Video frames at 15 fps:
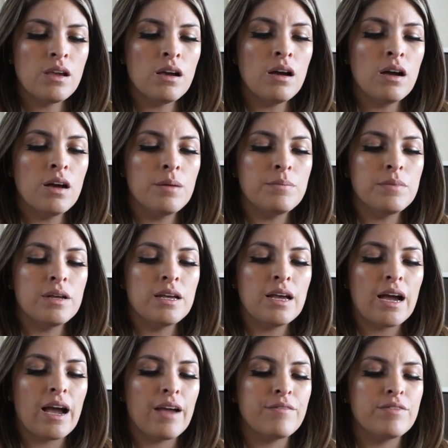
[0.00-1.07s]

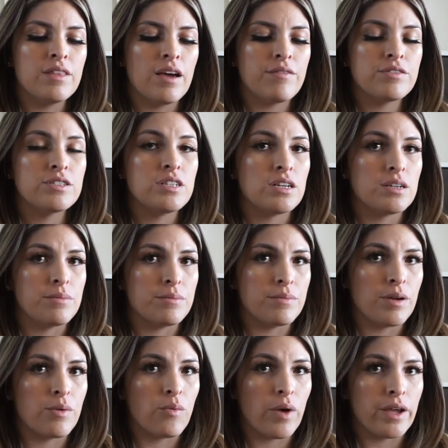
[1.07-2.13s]
I've never done
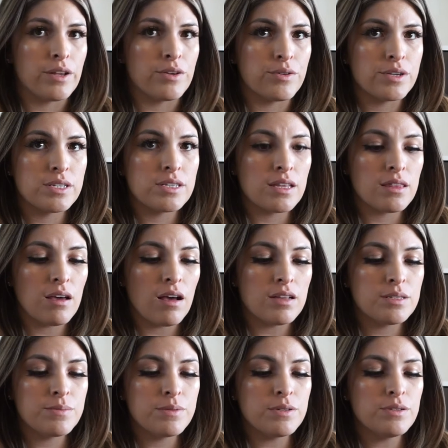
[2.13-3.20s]
a white noise at the
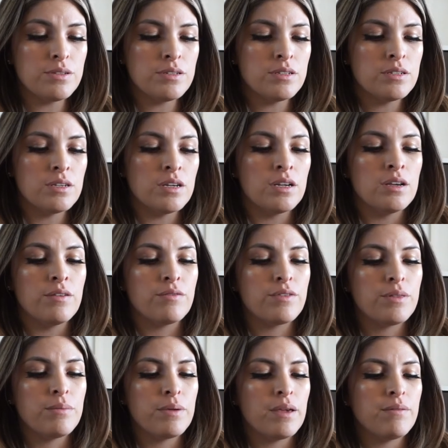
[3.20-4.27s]
hospital for
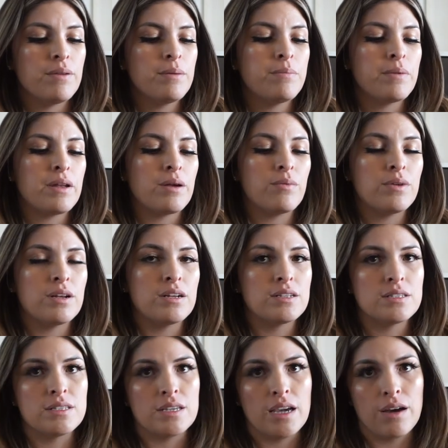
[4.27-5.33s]
the baby, but I wanted
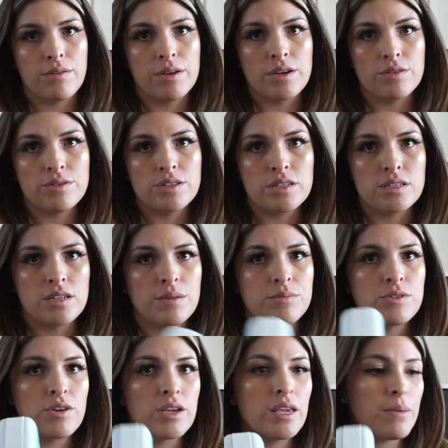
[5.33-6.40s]
to see how it goes this time.
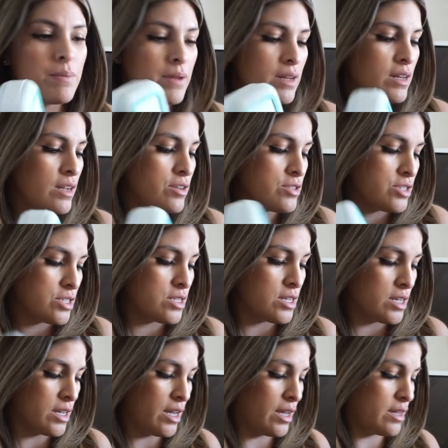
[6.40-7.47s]
So I keep it in here just
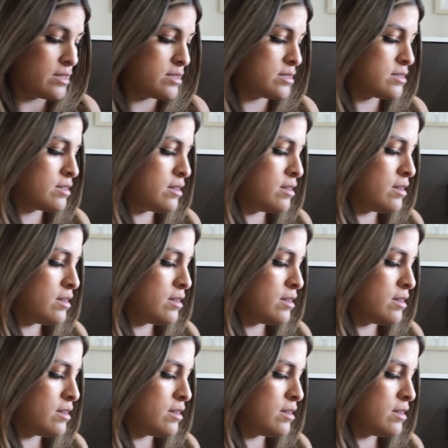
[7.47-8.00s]
in case.